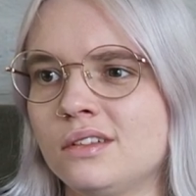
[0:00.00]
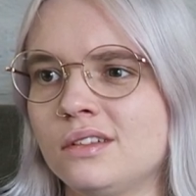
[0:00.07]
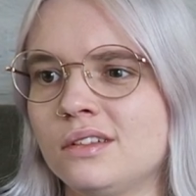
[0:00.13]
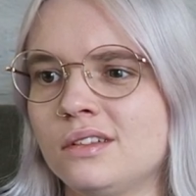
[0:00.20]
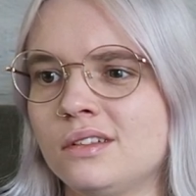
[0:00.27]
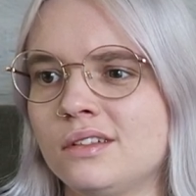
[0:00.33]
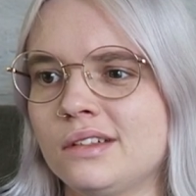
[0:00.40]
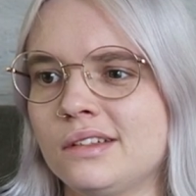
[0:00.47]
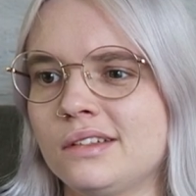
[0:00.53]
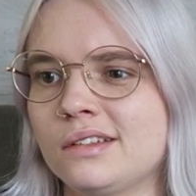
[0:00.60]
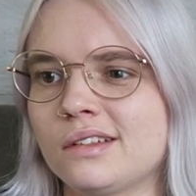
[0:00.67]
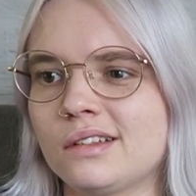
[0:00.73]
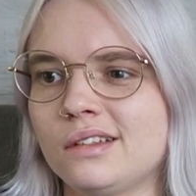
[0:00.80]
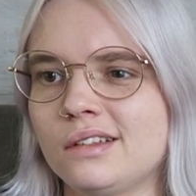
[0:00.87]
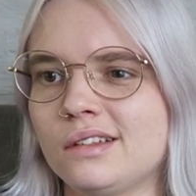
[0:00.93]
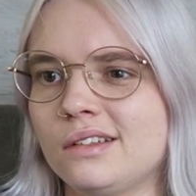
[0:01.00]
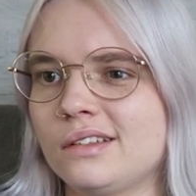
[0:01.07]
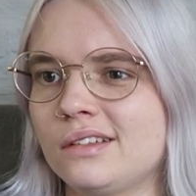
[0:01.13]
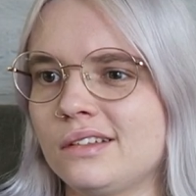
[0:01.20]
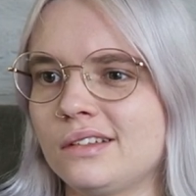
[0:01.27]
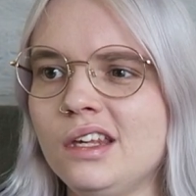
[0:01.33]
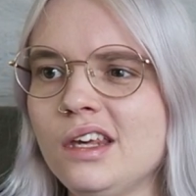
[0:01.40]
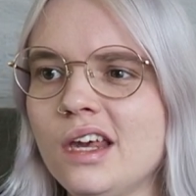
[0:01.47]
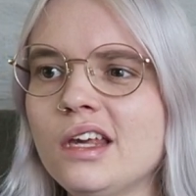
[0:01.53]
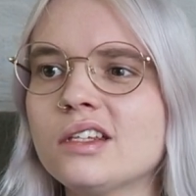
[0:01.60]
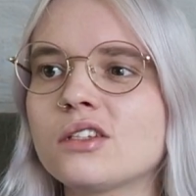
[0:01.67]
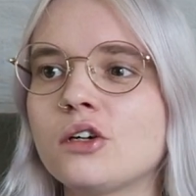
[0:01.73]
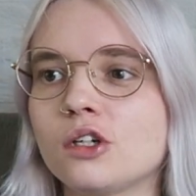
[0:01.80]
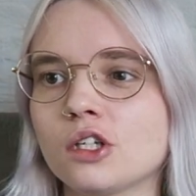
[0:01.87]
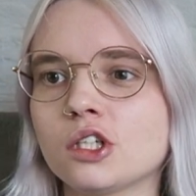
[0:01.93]
will always. He
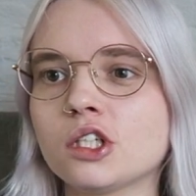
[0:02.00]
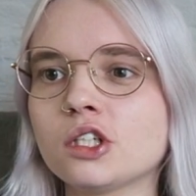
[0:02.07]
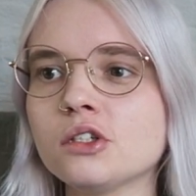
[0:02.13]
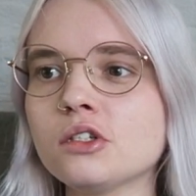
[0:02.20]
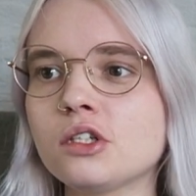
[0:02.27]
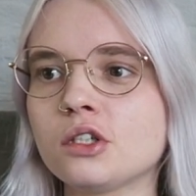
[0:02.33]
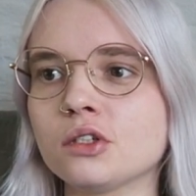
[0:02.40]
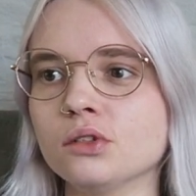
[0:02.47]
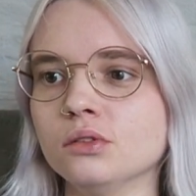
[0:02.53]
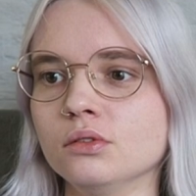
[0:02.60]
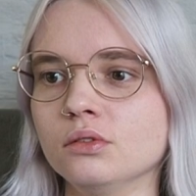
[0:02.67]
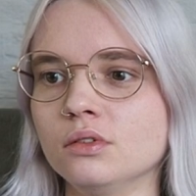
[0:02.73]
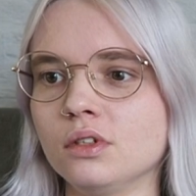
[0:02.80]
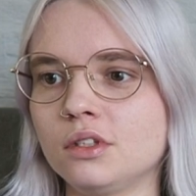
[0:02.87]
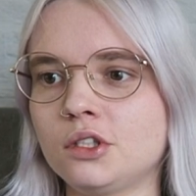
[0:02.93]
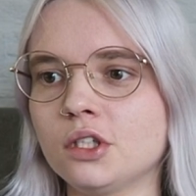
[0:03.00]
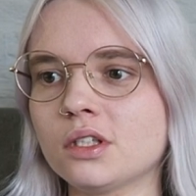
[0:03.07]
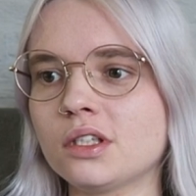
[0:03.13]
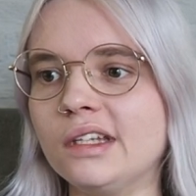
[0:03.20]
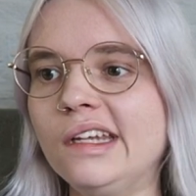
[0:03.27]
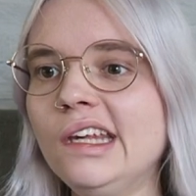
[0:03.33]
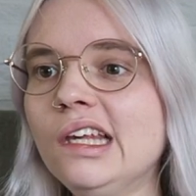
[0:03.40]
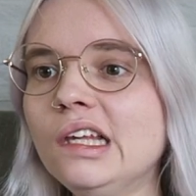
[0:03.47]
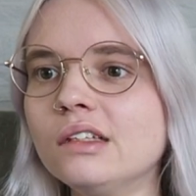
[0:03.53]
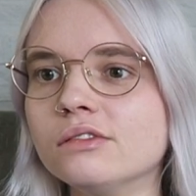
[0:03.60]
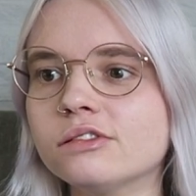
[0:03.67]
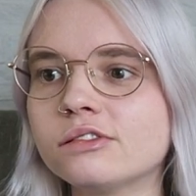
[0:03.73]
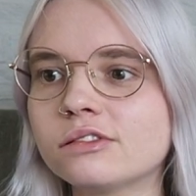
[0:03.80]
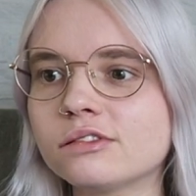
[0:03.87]
is gonna shoot you. Just leave.